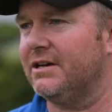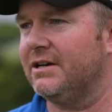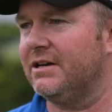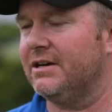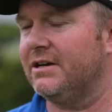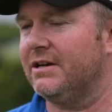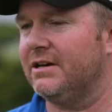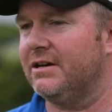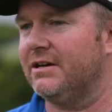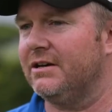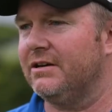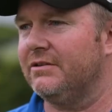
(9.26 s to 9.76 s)

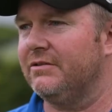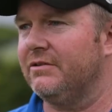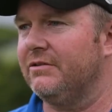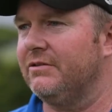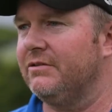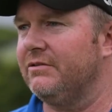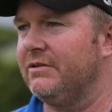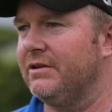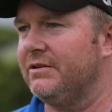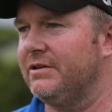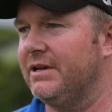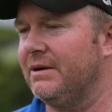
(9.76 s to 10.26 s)
uh,
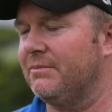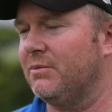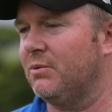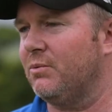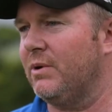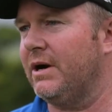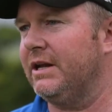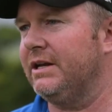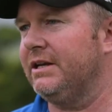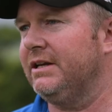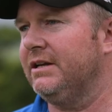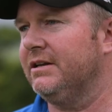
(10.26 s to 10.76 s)
number
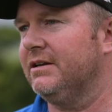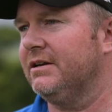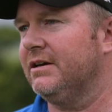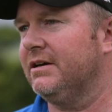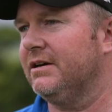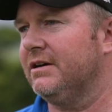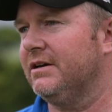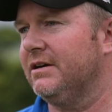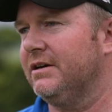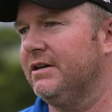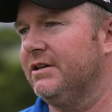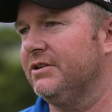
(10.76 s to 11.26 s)
one in
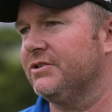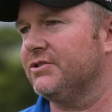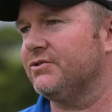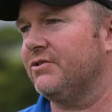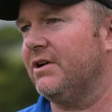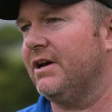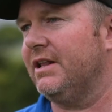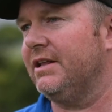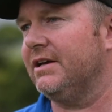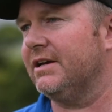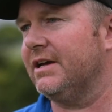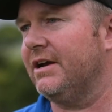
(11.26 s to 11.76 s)
uh, in
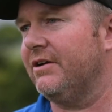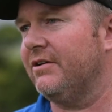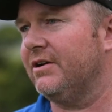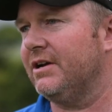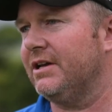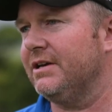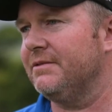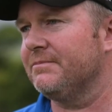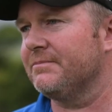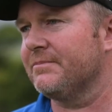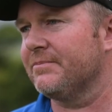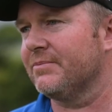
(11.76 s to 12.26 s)
Australia
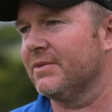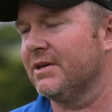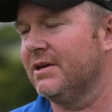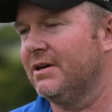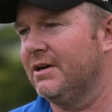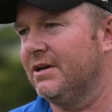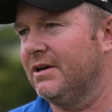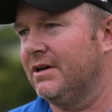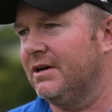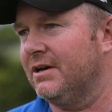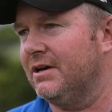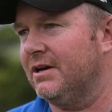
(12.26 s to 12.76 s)
currently.
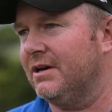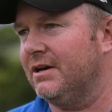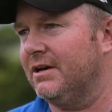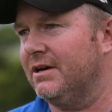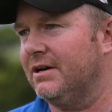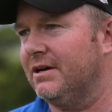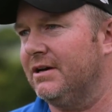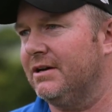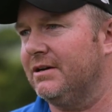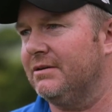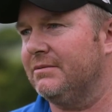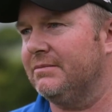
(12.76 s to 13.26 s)

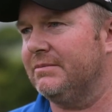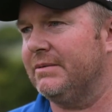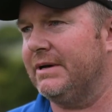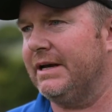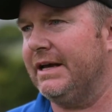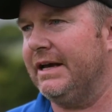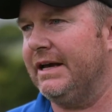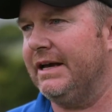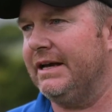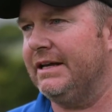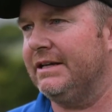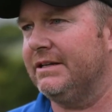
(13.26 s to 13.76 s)
Um,
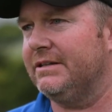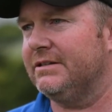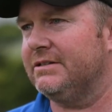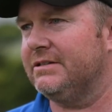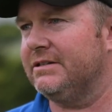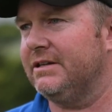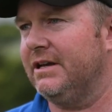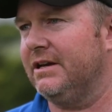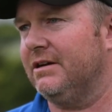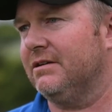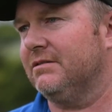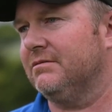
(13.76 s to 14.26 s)
and
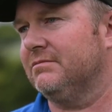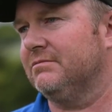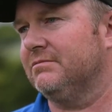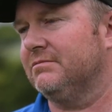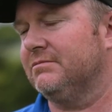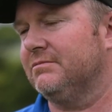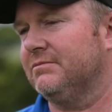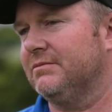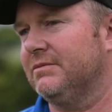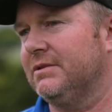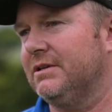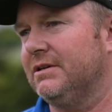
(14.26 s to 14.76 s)
yeah,
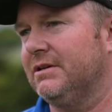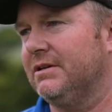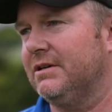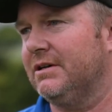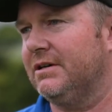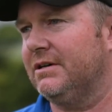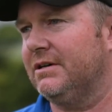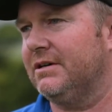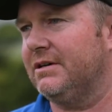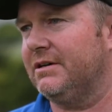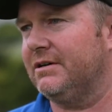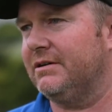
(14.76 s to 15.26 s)

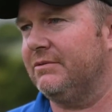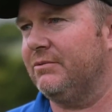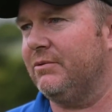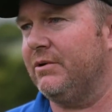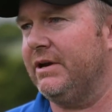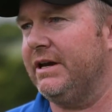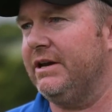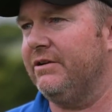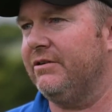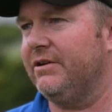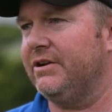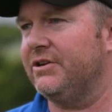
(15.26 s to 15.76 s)

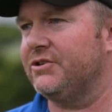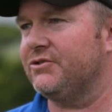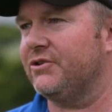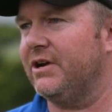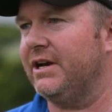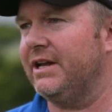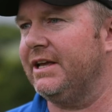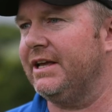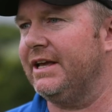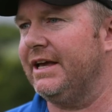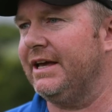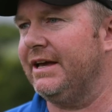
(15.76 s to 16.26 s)
we're here at a
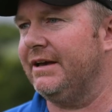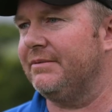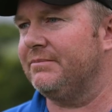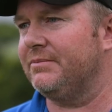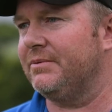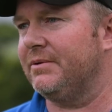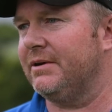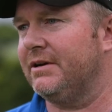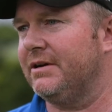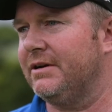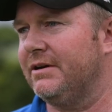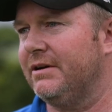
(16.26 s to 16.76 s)
training camp
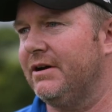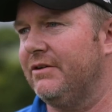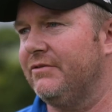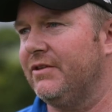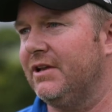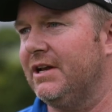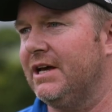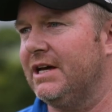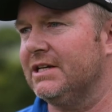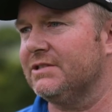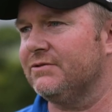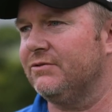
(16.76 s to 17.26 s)
over
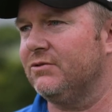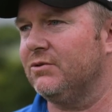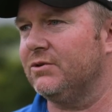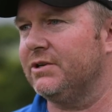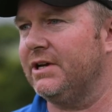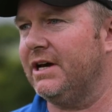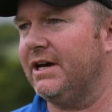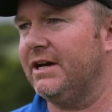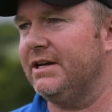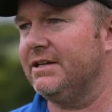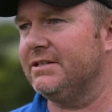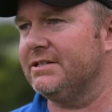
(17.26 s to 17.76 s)
the last four
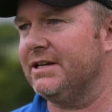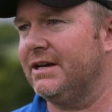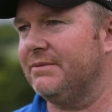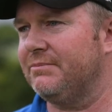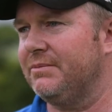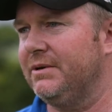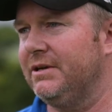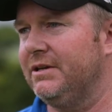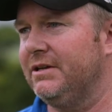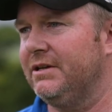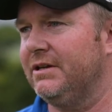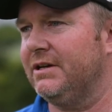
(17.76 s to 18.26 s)
days
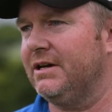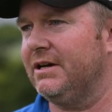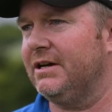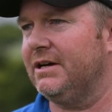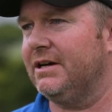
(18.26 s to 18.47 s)
up in